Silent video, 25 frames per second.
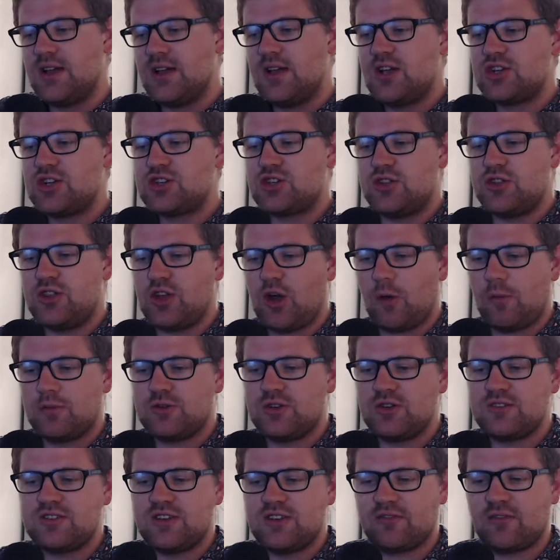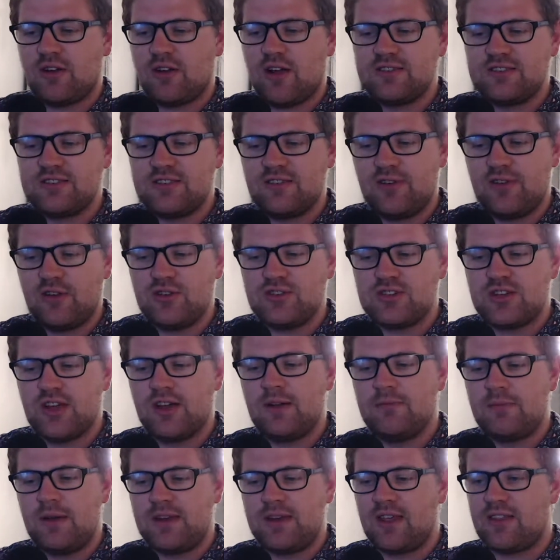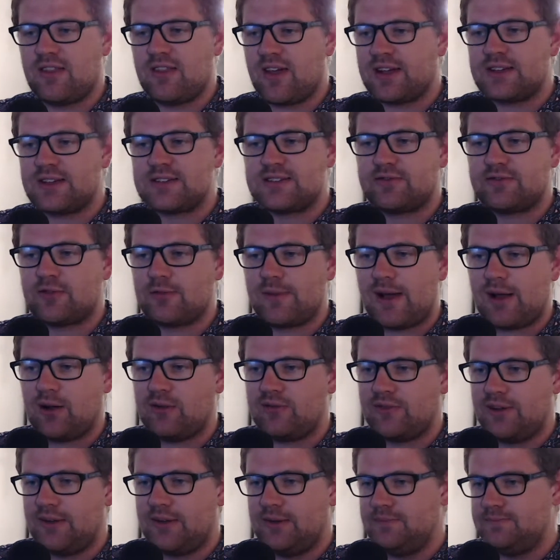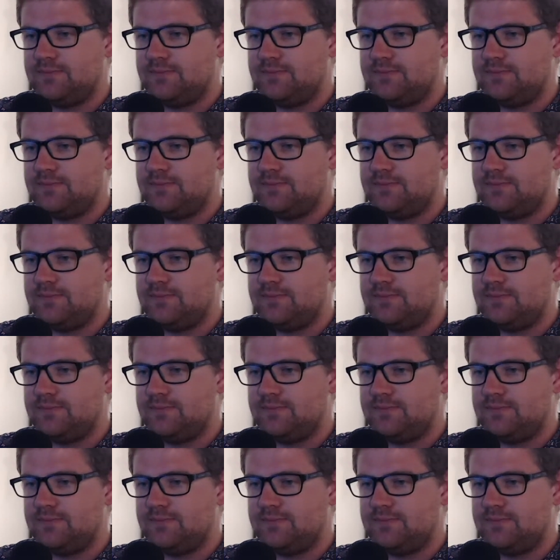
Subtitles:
should the opportunity arise in the future. Many thanks, from Alfie.